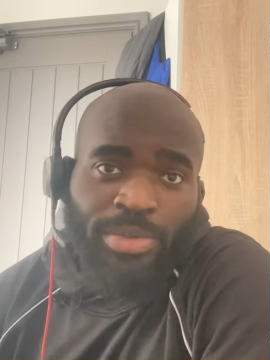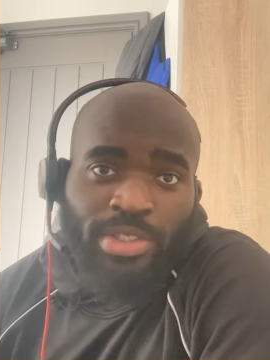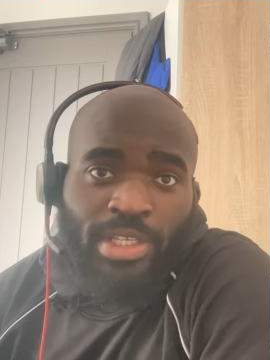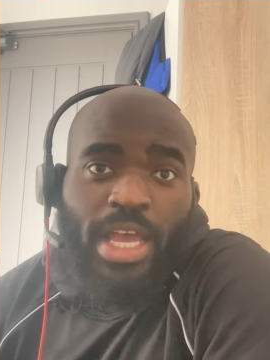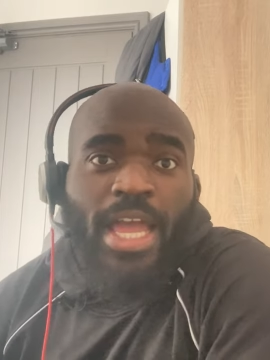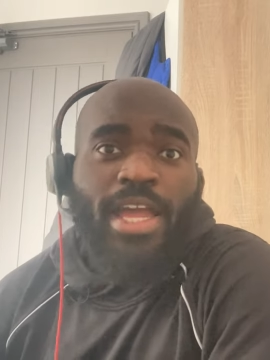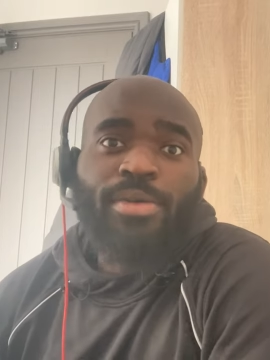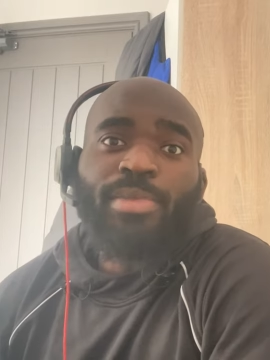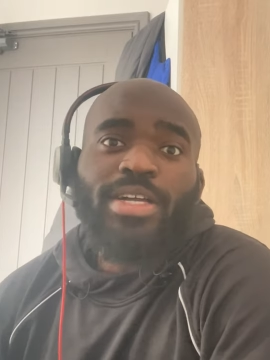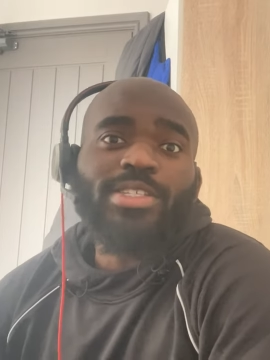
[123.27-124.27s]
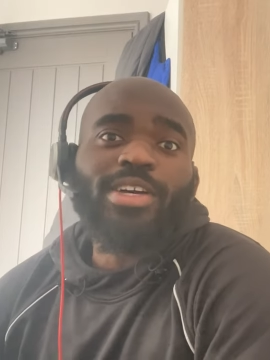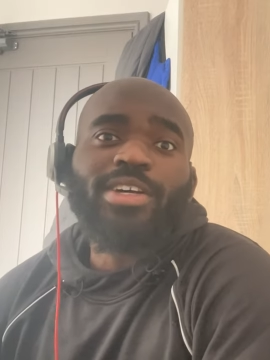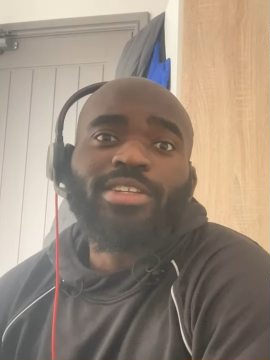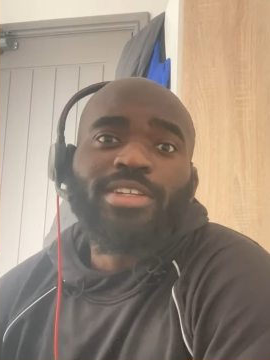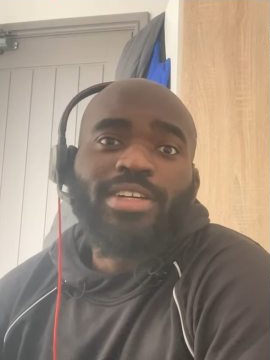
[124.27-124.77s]
She said, hey, my
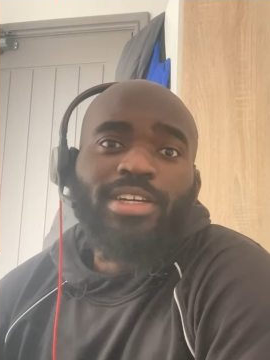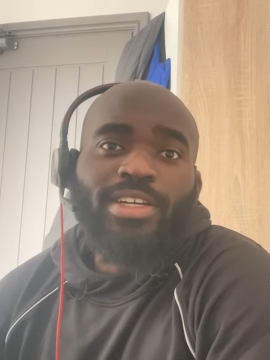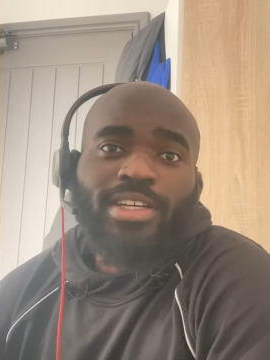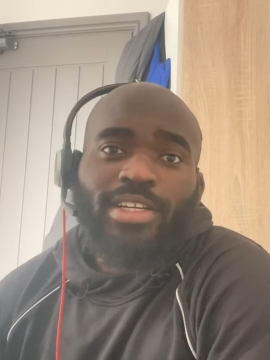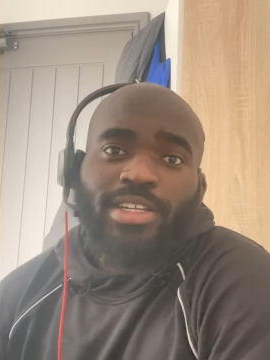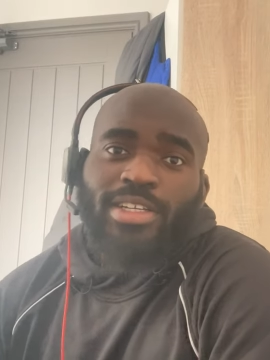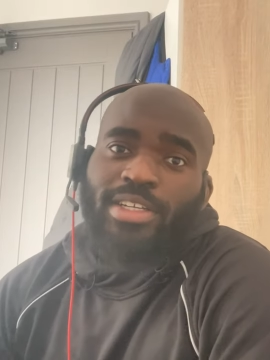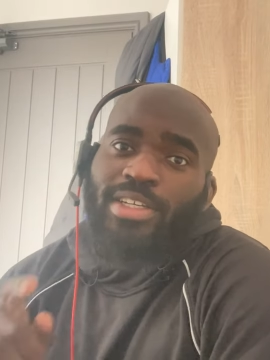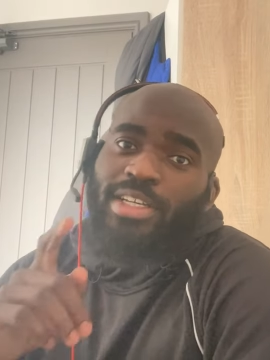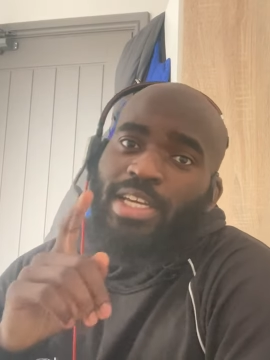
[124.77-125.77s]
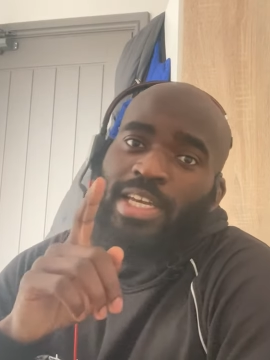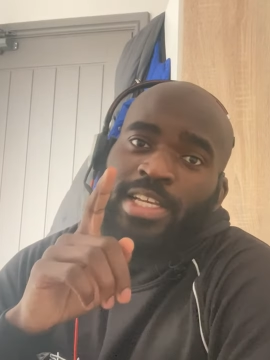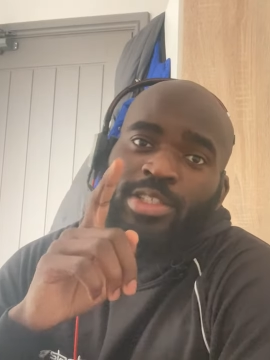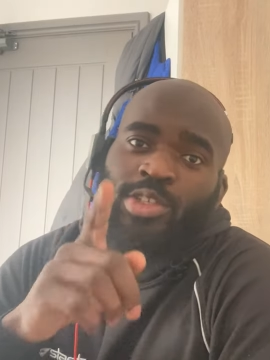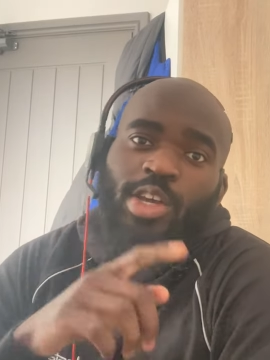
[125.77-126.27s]
son,
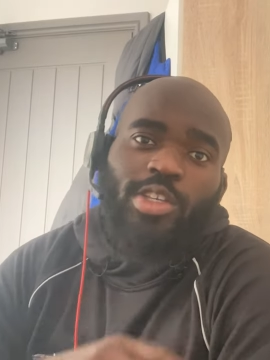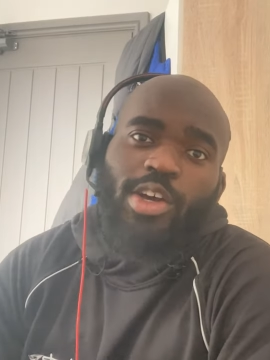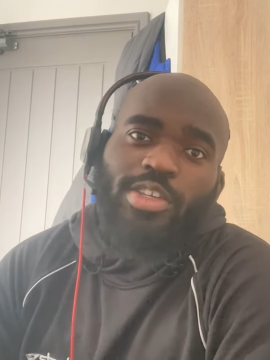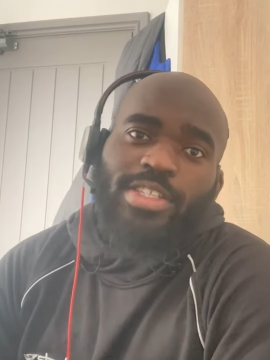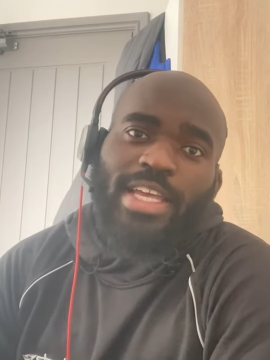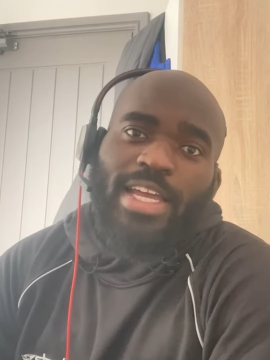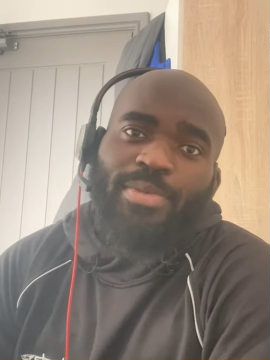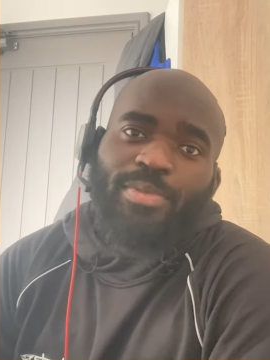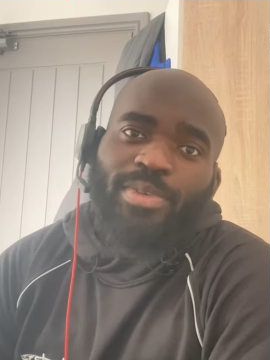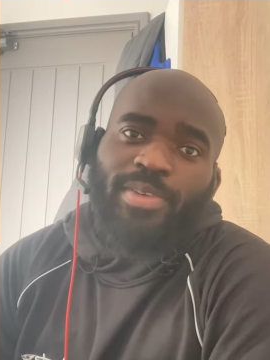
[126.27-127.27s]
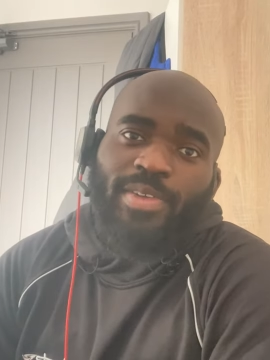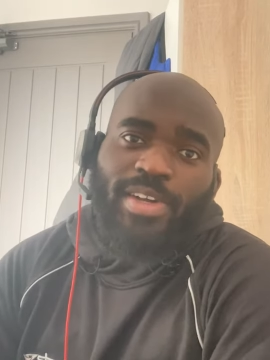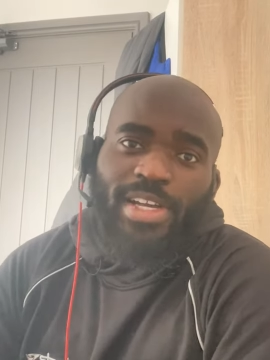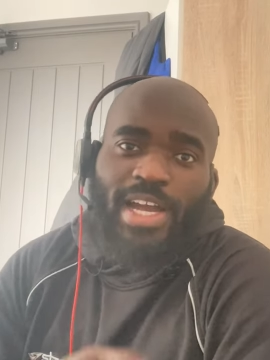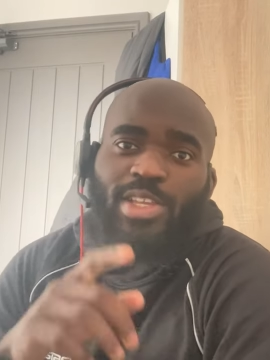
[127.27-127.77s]
in Jesus' name,
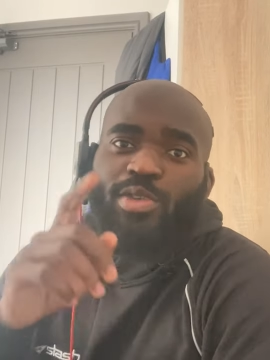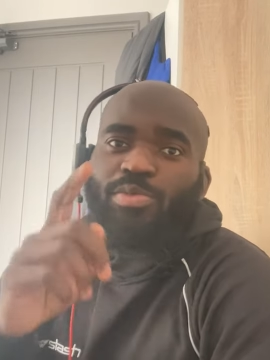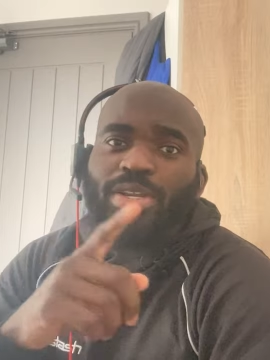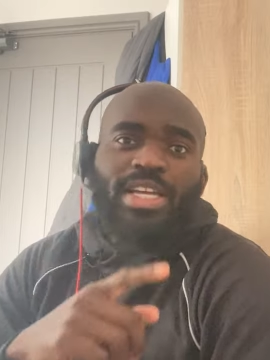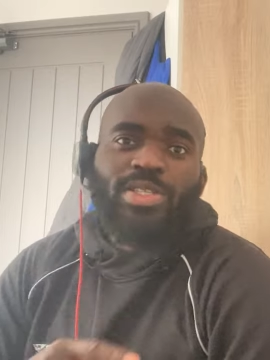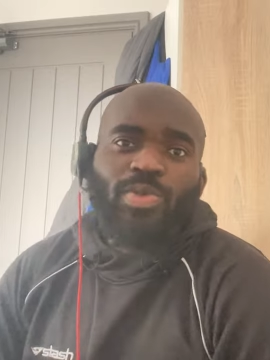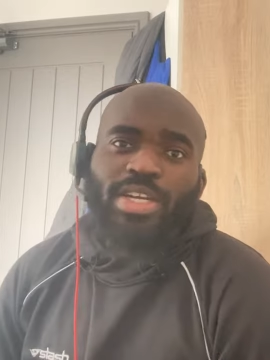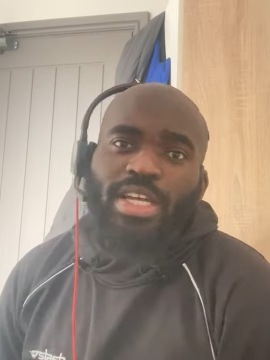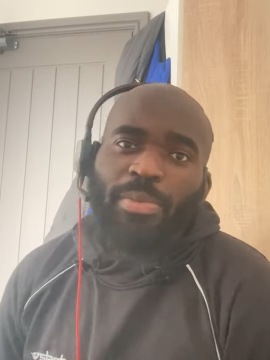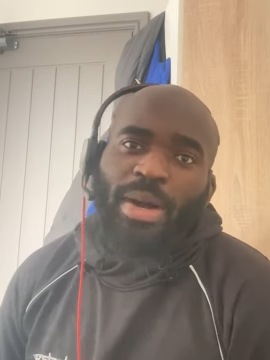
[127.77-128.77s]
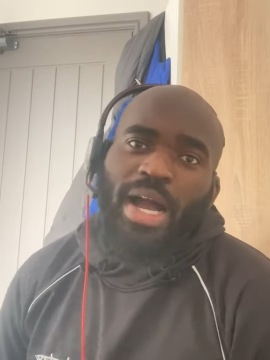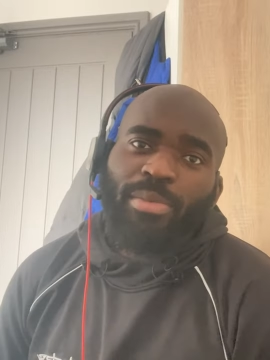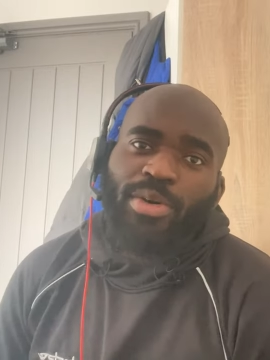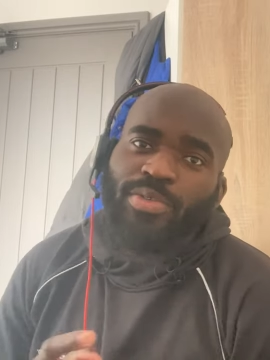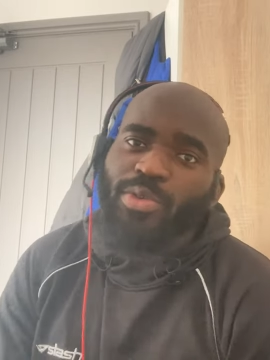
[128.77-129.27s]
can you please read the
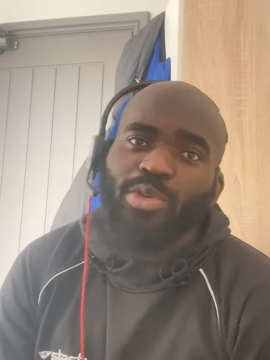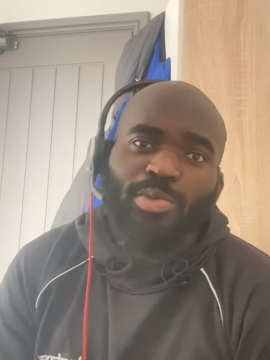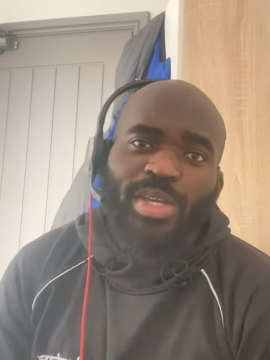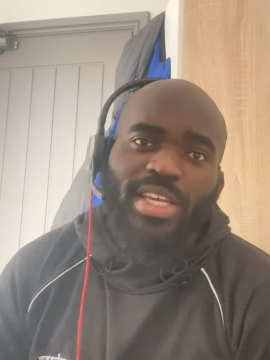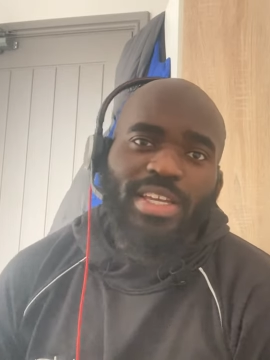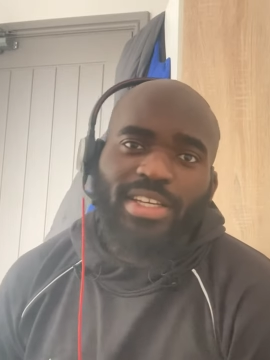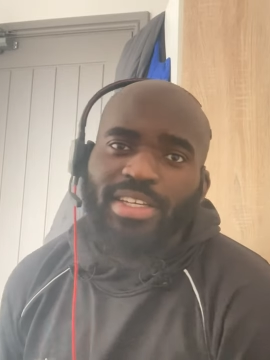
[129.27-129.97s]
Bible for me?